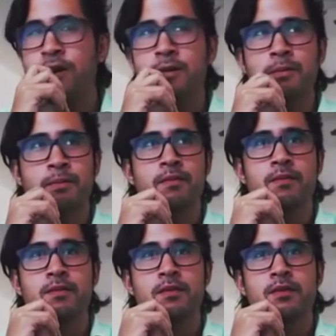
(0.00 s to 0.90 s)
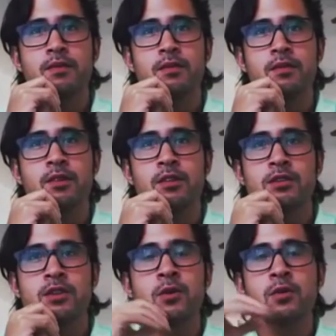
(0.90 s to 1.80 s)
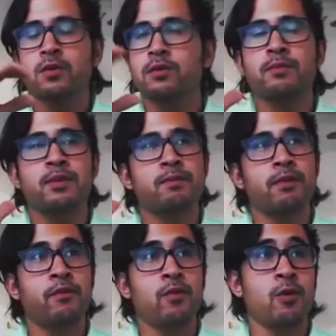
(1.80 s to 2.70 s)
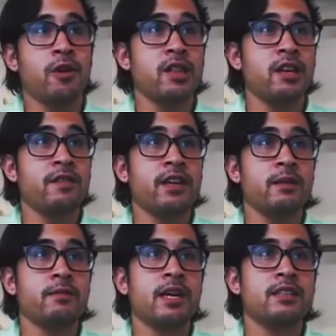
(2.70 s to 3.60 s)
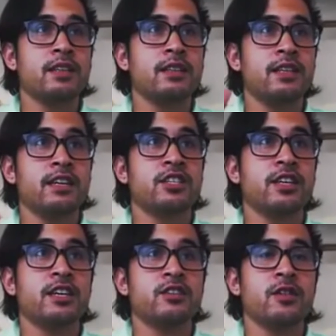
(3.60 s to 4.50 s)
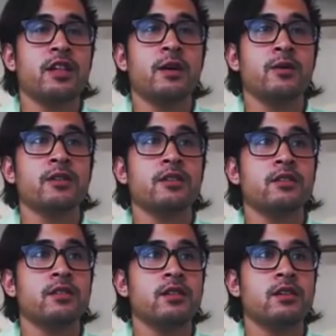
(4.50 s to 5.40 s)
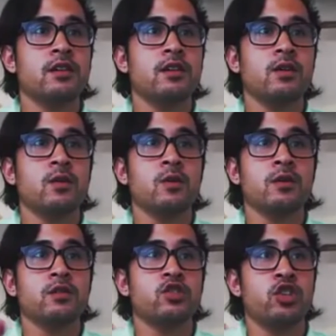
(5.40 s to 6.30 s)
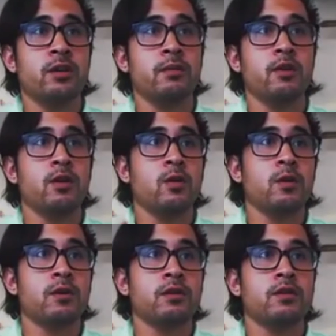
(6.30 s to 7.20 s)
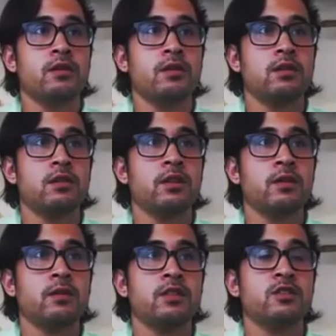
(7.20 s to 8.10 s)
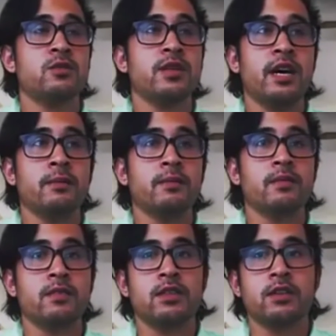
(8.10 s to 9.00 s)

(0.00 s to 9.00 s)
What? So, but before 11 a.m., that's like the educational hours, or gym, or it's you time.